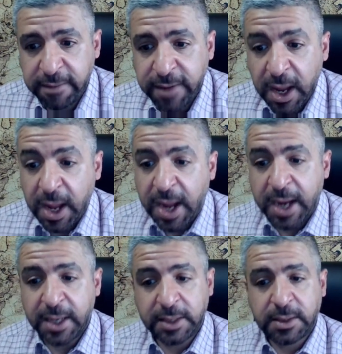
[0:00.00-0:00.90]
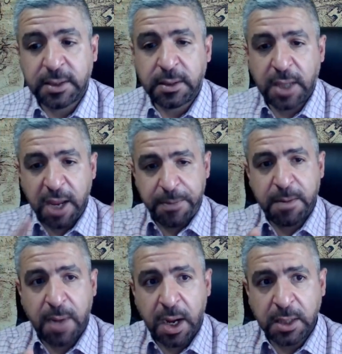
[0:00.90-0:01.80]
and keep in mind
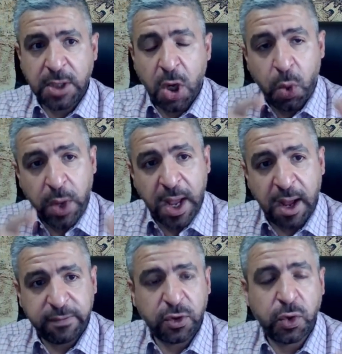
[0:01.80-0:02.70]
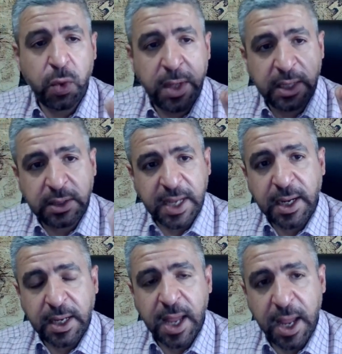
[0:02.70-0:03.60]
we have to do the
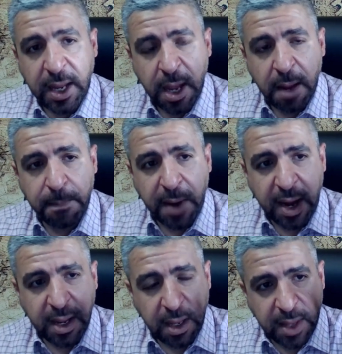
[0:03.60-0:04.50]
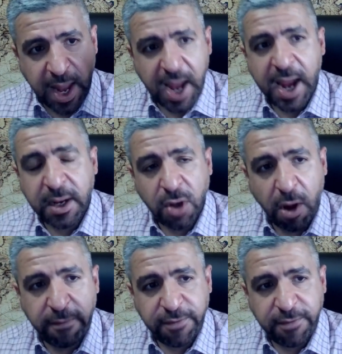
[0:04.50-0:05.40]
10K by the end of
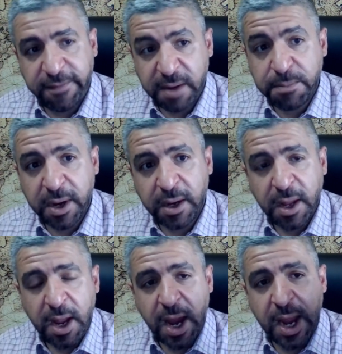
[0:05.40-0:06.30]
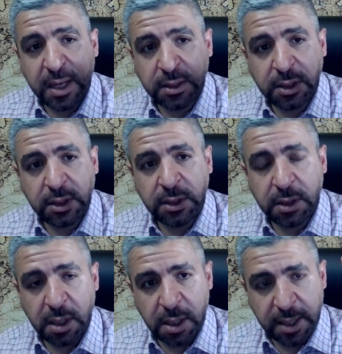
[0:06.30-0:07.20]
November, and
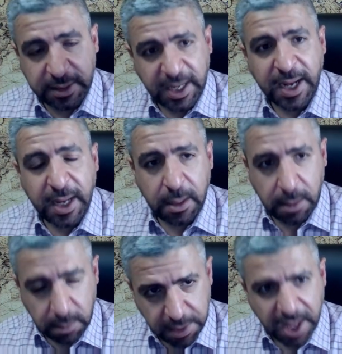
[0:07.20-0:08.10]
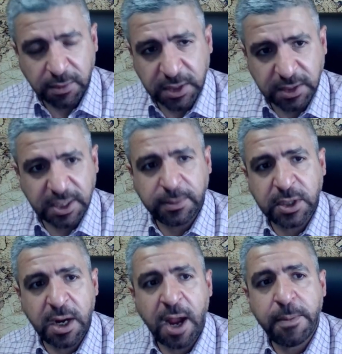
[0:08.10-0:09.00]
the 10,000
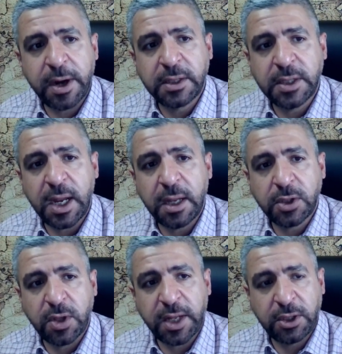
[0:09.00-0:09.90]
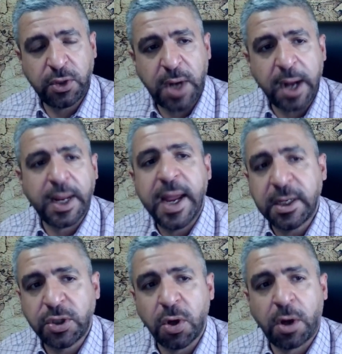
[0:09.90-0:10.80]
subscribers, so that you can get
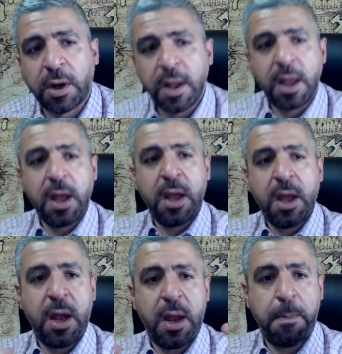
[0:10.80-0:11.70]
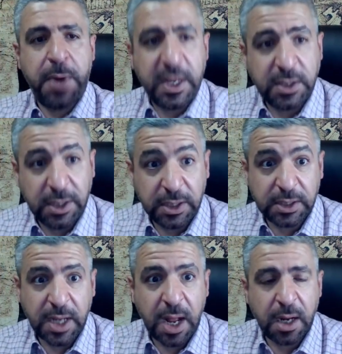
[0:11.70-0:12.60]
your brain CT scan